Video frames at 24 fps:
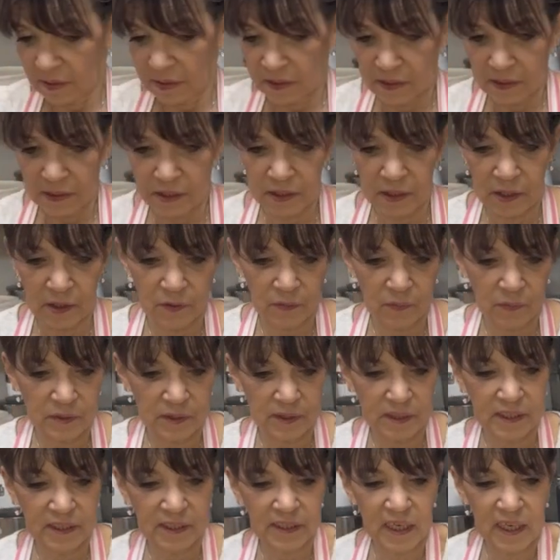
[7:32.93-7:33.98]
So
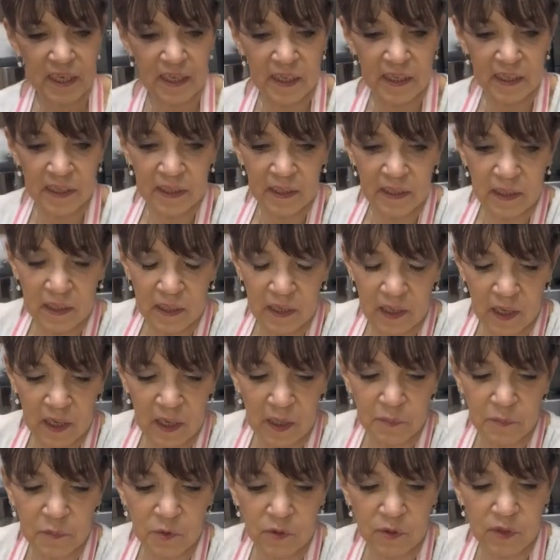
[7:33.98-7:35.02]
today,
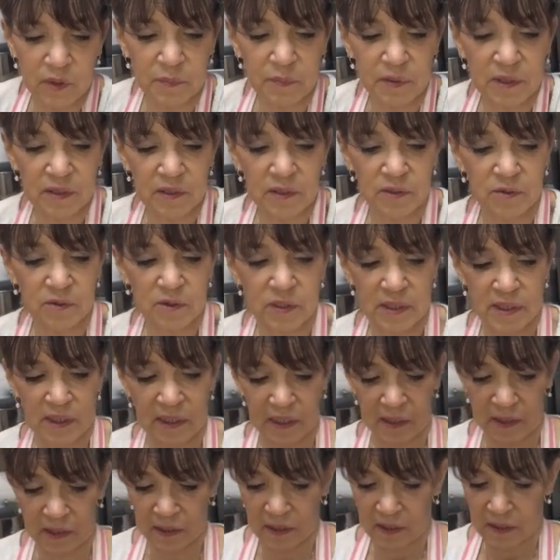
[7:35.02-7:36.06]
I'm going to be
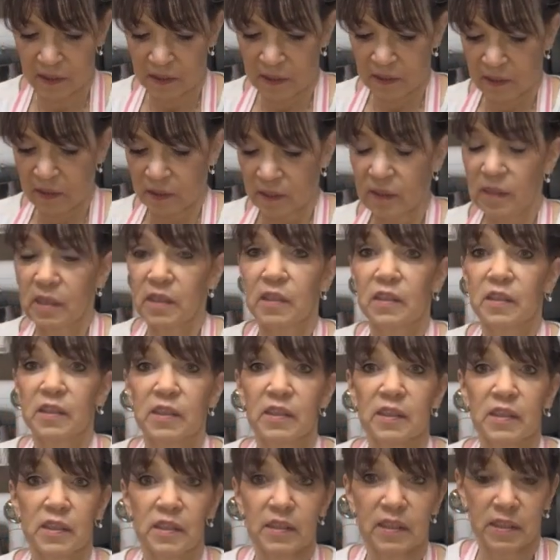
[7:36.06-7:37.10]
using
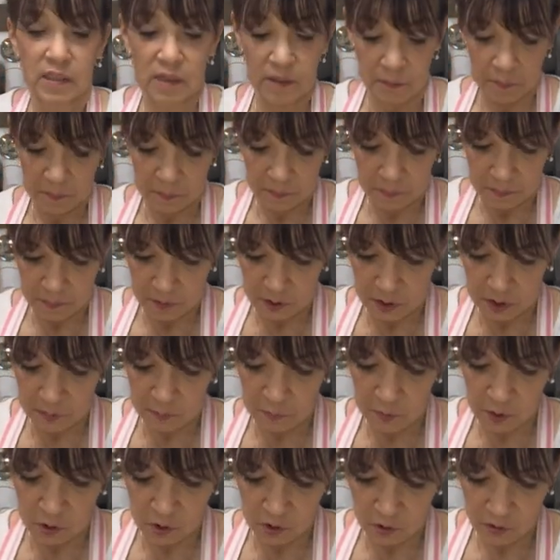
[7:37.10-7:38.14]
some
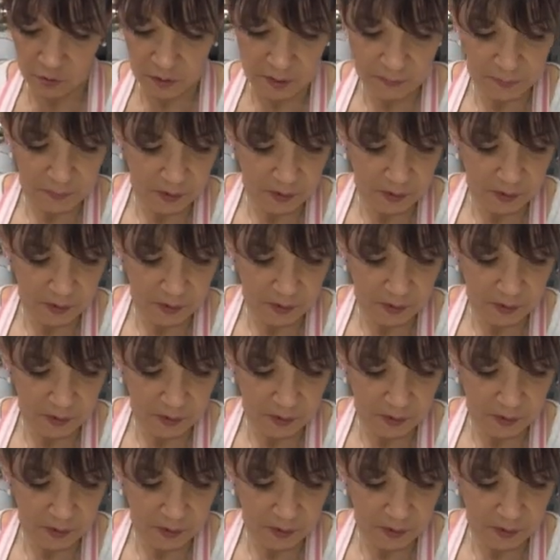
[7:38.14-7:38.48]
small grape